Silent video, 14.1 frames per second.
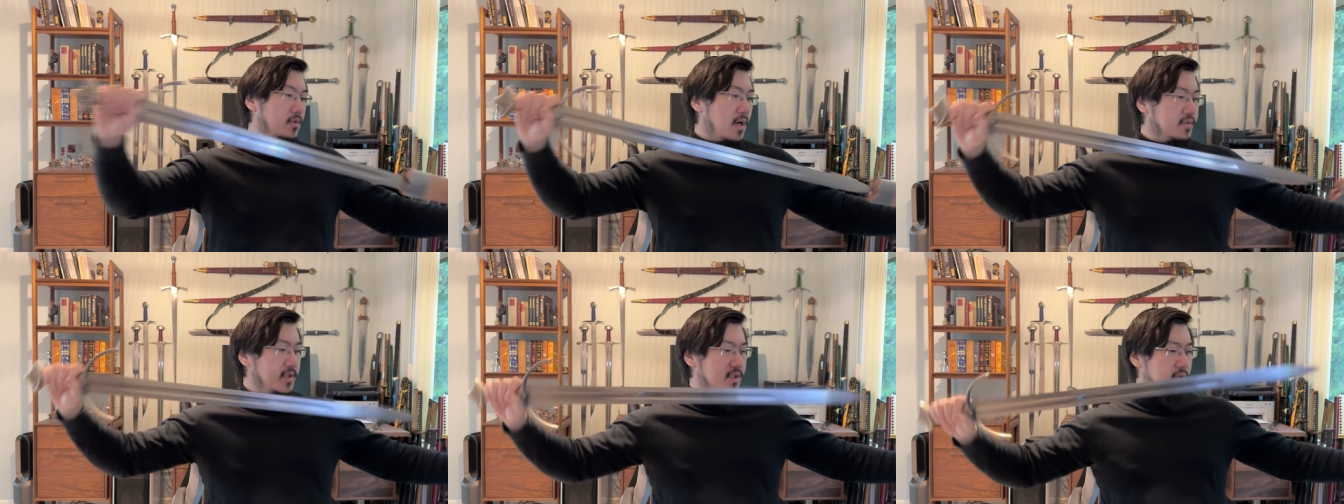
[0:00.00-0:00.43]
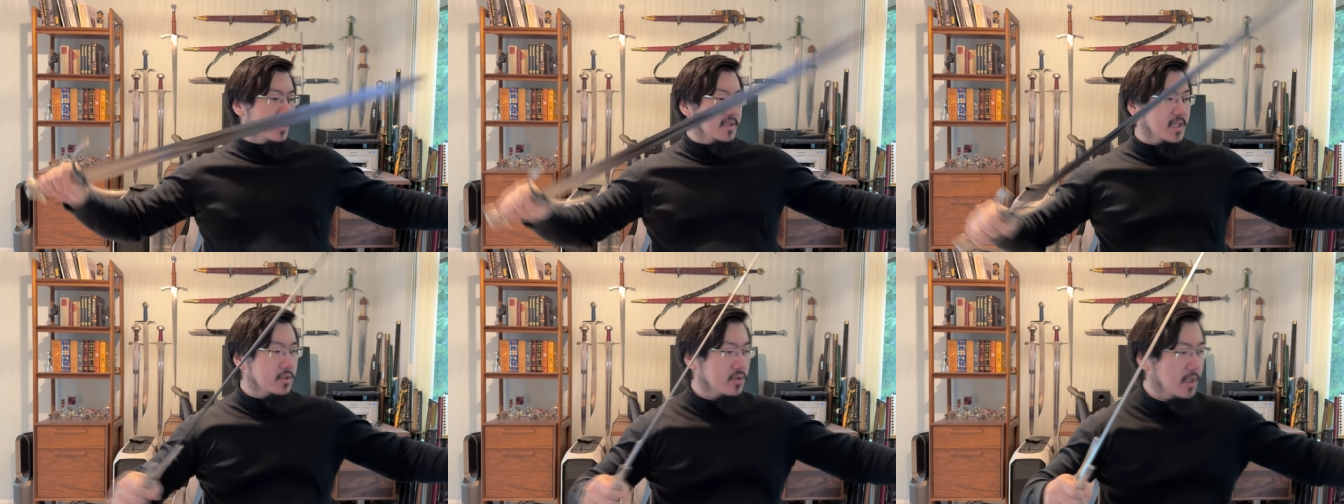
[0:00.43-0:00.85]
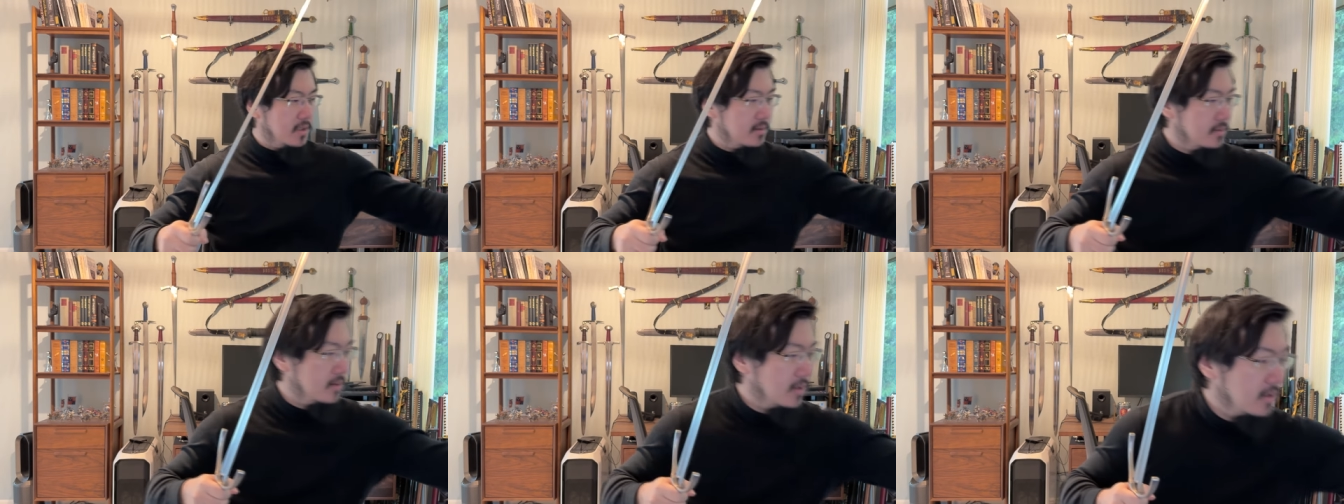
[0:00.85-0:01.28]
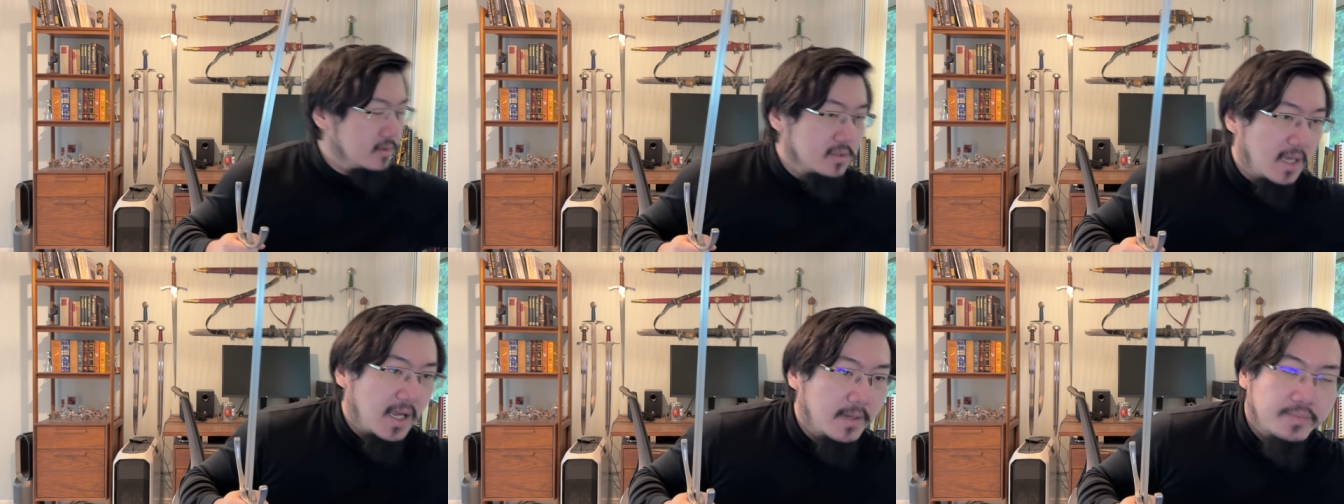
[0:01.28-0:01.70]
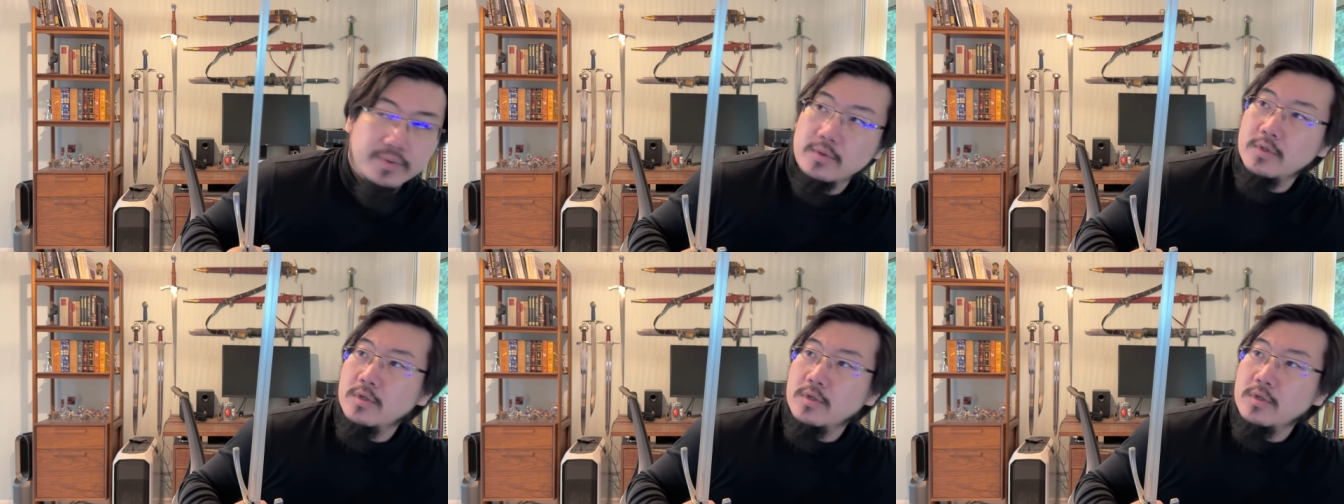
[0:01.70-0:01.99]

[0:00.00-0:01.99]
12th to 13th century type